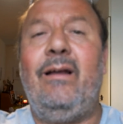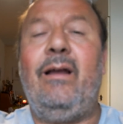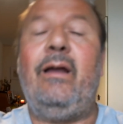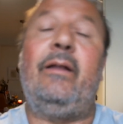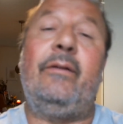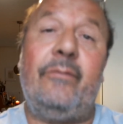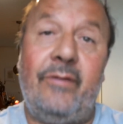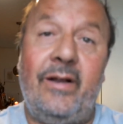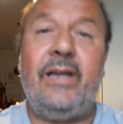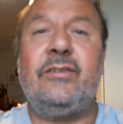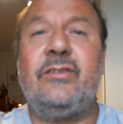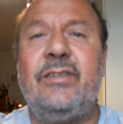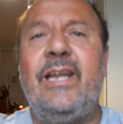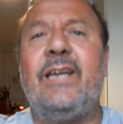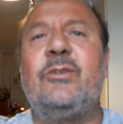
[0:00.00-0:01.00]
and
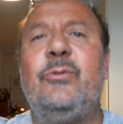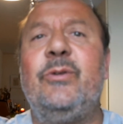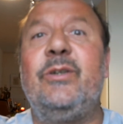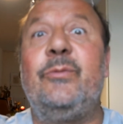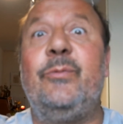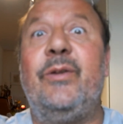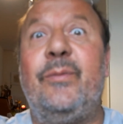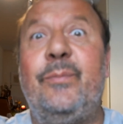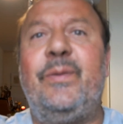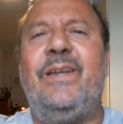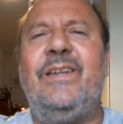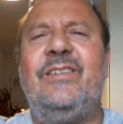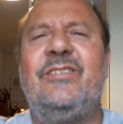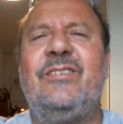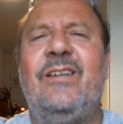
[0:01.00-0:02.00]
rice next to it with
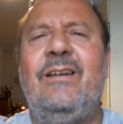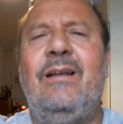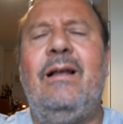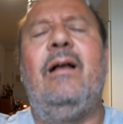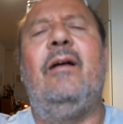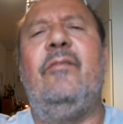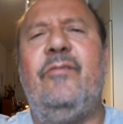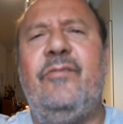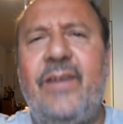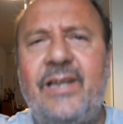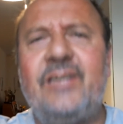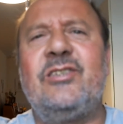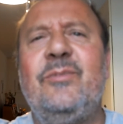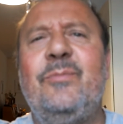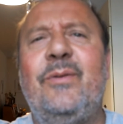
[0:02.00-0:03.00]
peas. A
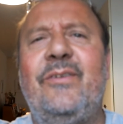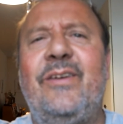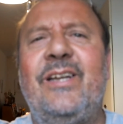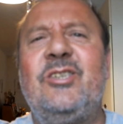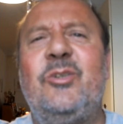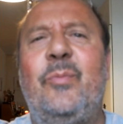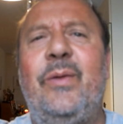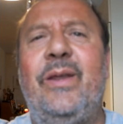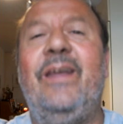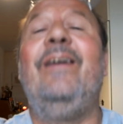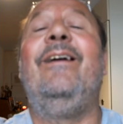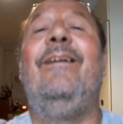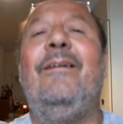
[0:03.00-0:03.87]
very simple recipe.